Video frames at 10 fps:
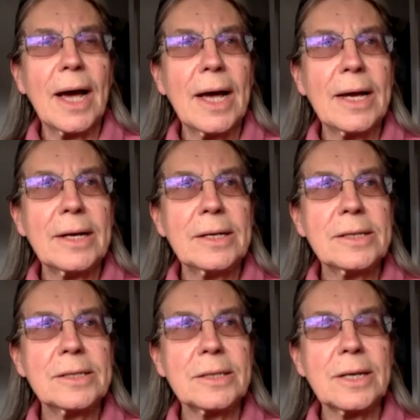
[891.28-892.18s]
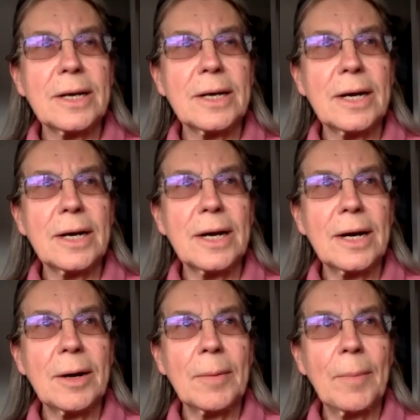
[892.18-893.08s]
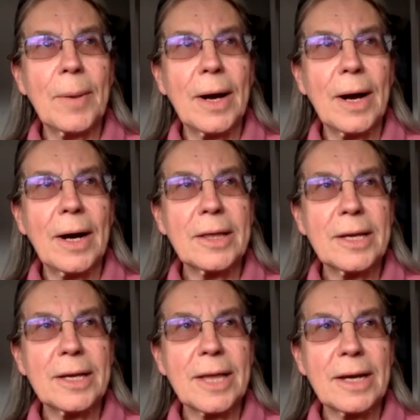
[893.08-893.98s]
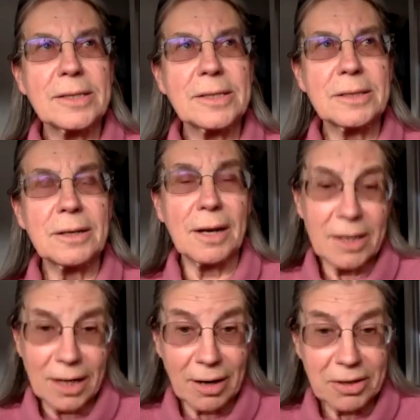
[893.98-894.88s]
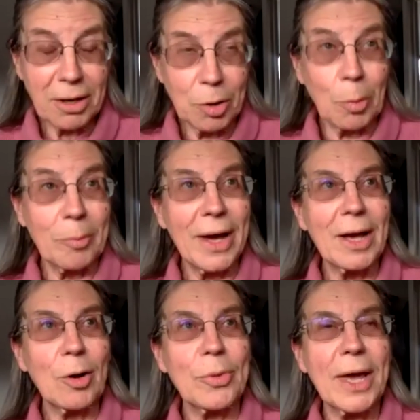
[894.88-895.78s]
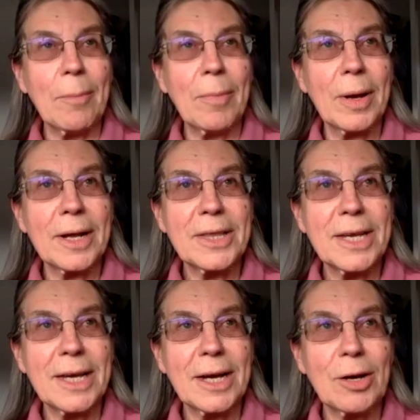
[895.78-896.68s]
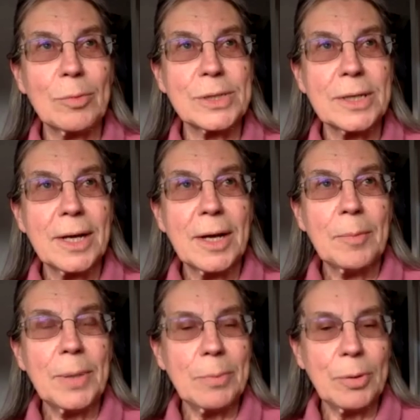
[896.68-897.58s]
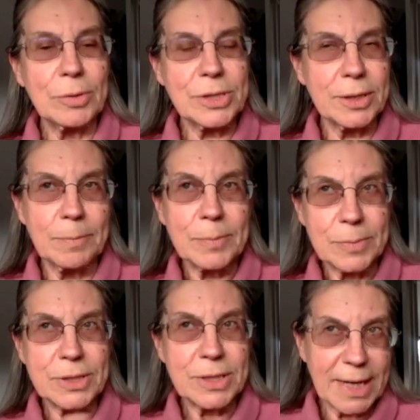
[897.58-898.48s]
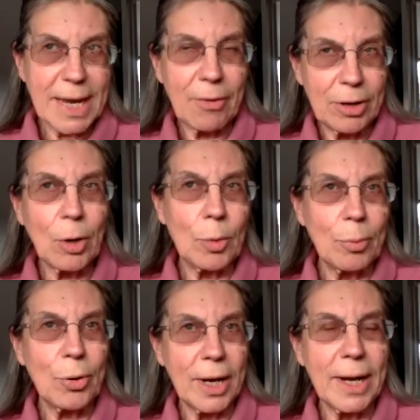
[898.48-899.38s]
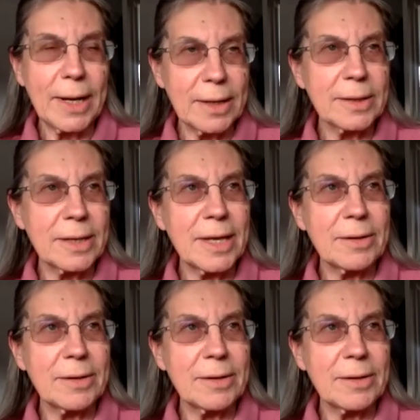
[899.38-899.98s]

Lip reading: And I think that, I hope that helped them. And I think it helped people to carry on praying.